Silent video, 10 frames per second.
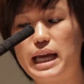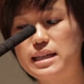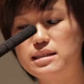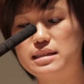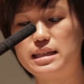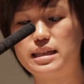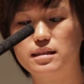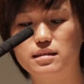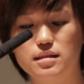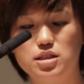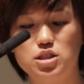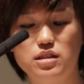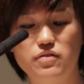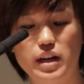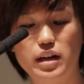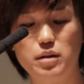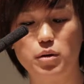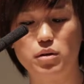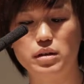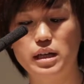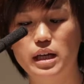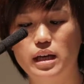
entity, such as a variable,